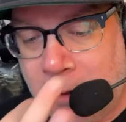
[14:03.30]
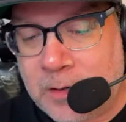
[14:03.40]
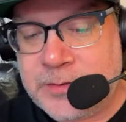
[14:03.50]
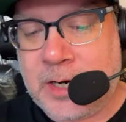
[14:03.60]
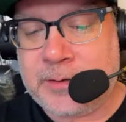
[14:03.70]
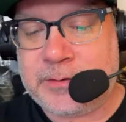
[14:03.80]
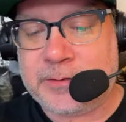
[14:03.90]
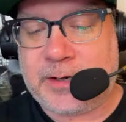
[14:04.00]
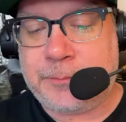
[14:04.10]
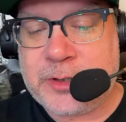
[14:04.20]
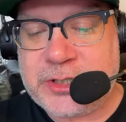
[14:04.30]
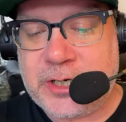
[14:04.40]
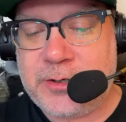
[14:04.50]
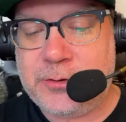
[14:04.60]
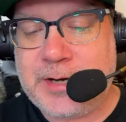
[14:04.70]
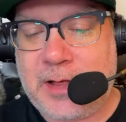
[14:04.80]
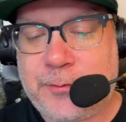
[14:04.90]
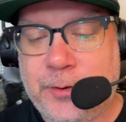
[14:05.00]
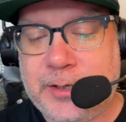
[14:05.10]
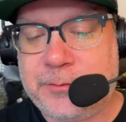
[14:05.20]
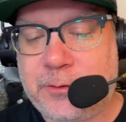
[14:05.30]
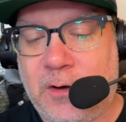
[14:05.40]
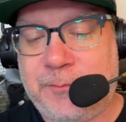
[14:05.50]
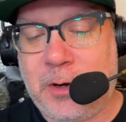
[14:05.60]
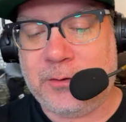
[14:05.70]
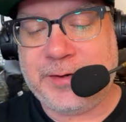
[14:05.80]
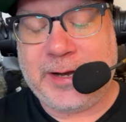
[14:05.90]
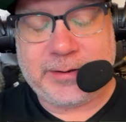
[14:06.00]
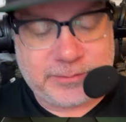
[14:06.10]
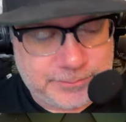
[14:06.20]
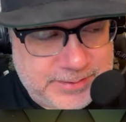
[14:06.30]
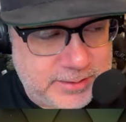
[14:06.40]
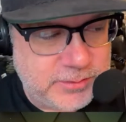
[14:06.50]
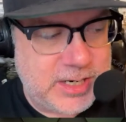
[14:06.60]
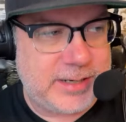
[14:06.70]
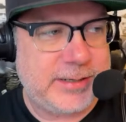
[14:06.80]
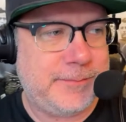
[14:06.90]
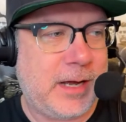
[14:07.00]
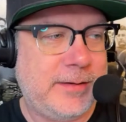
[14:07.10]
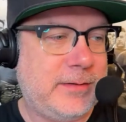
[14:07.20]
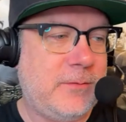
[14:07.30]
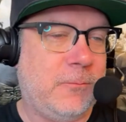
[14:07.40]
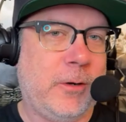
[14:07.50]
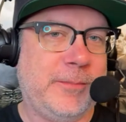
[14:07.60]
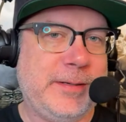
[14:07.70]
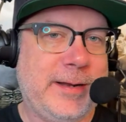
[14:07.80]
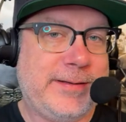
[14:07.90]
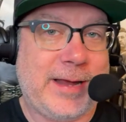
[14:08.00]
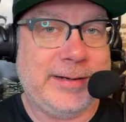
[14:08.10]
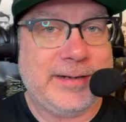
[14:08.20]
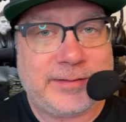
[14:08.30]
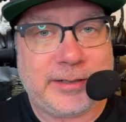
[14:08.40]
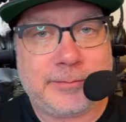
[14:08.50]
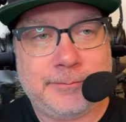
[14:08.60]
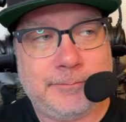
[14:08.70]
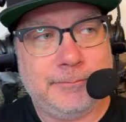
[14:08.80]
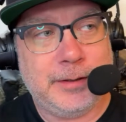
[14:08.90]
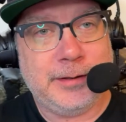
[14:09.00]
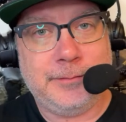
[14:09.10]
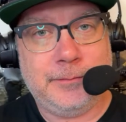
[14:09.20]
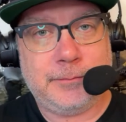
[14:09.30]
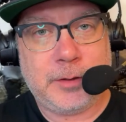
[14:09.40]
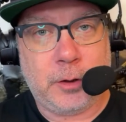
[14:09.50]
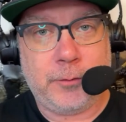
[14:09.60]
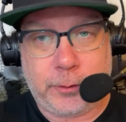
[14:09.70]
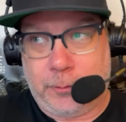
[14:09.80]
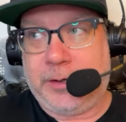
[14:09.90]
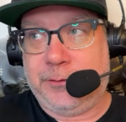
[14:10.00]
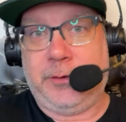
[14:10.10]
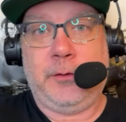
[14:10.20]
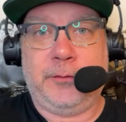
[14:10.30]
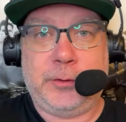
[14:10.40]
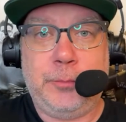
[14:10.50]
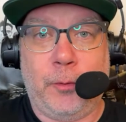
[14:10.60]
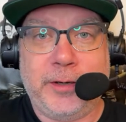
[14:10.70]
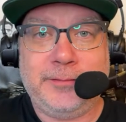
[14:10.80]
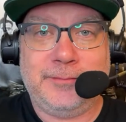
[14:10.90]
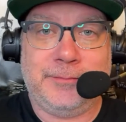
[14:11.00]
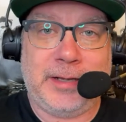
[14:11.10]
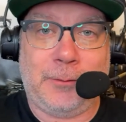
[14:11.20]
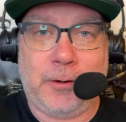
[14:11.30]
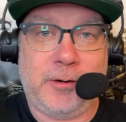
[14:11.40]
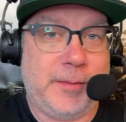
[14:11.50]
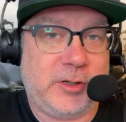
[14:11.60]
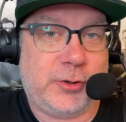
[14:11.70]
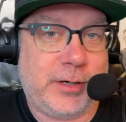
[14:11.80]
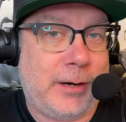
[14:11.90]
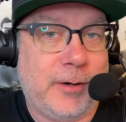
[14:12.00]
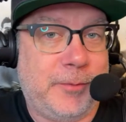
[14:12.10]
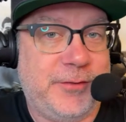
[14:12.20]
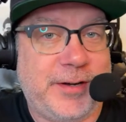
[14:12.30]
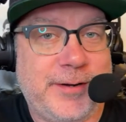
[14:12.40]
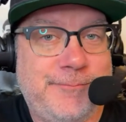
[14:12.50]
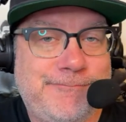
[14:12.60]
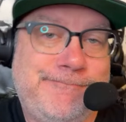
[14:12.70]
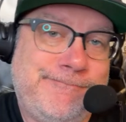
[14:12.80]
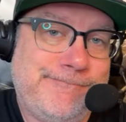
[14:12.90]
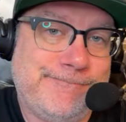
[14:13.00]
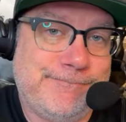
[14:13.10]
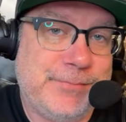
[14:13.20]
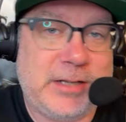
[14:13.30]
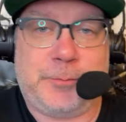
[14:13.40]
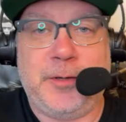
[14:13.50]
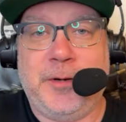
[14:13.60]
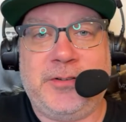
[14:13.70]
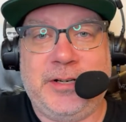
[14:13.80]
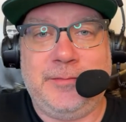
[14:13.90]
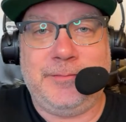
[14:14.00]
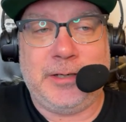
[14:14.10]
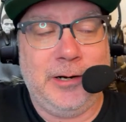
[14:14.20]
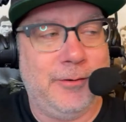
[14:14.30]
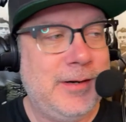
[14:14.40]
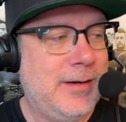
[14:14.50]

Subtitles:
Johnny says, I appreciated you not throwing him softballs, Nags. Thank you, Johnny. I didn't want to be antagonistic, but, you know, there is another viewpoint that I wanted to make sure got represented. That's pretty much it, you know?